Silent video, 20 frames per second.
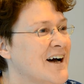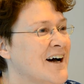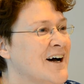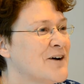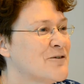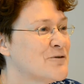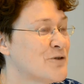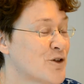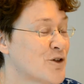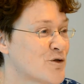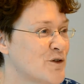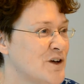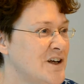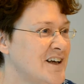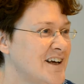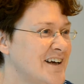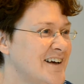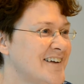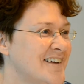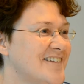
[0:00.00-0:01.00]
for 3
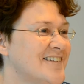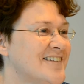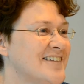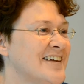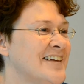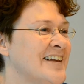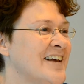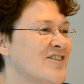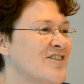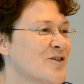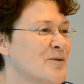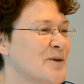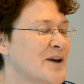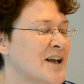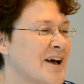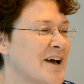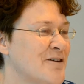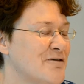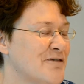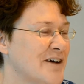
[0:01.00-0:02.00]
years, and that's when
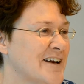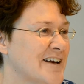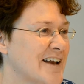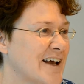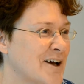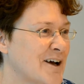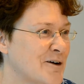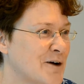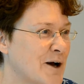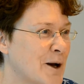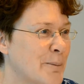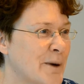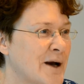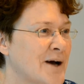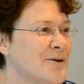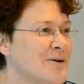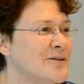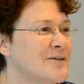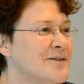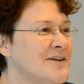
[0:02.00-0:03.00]
I found out
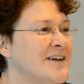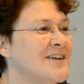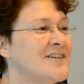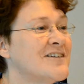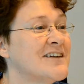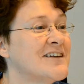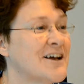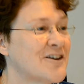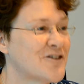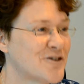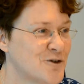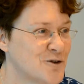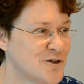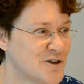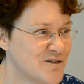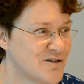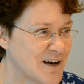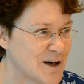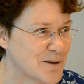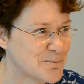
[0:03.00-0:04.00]
about international
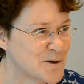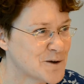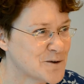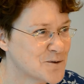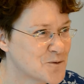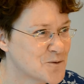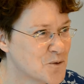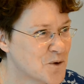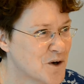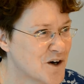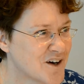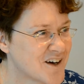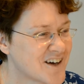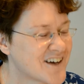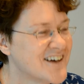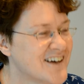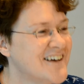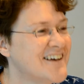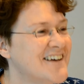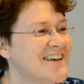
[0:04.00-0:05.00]
development work,
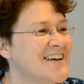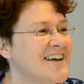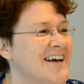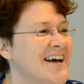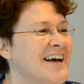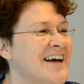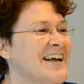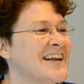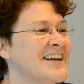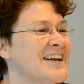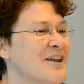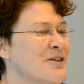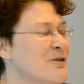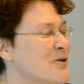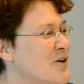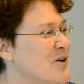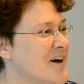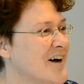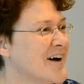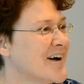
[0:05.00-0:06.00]
and I
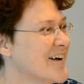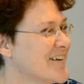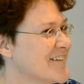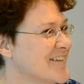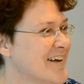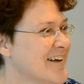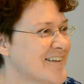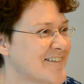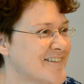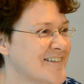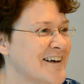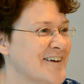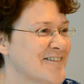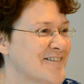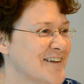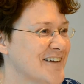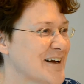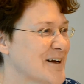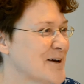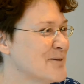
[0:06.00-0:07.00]
thought, that sounds
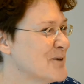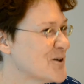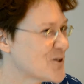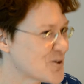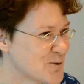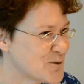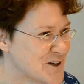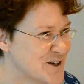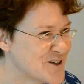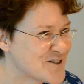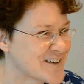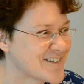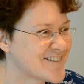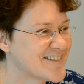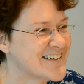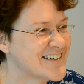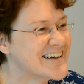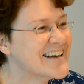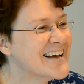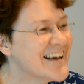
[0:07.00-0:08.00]
like a much more
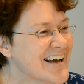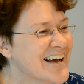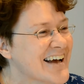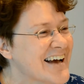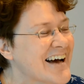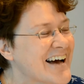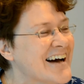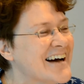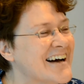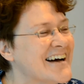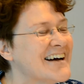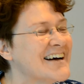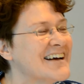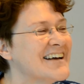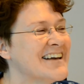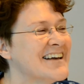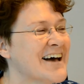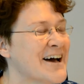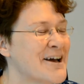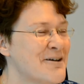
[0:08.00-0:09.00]
interesting
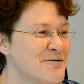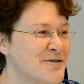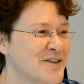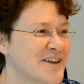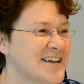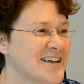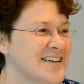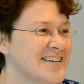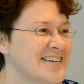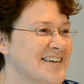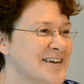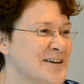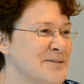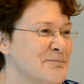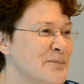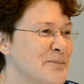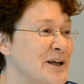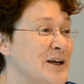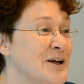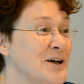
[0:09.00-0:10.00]
life
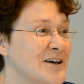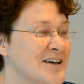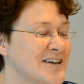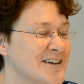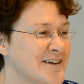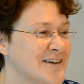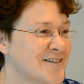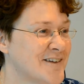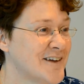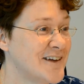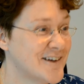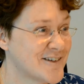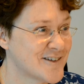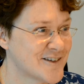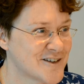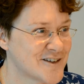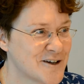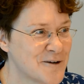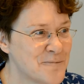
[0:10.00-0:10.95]
than being a solicitor.